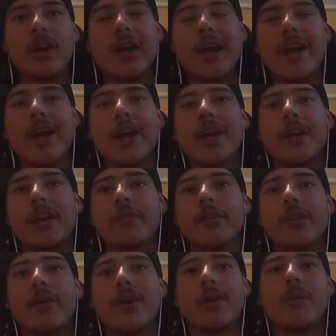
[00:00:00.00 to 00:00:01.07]
And I
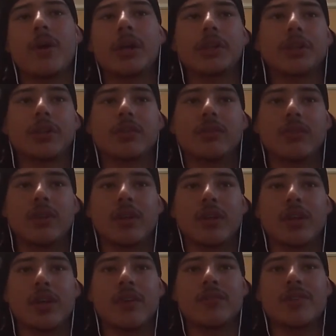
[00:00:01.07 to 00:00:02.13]
really want to watch it.
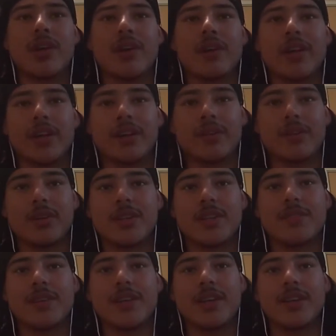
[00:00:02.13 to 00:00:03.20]
It comes out on
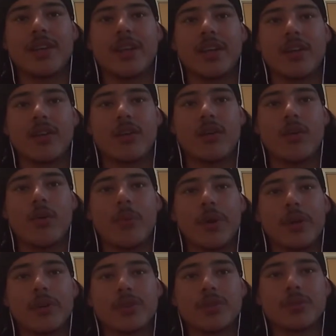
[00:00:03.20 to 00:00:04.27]
DVD in a
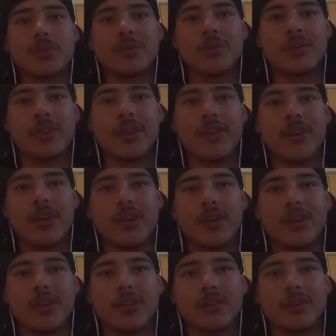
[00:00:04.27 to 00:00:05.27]
week or 2, I think.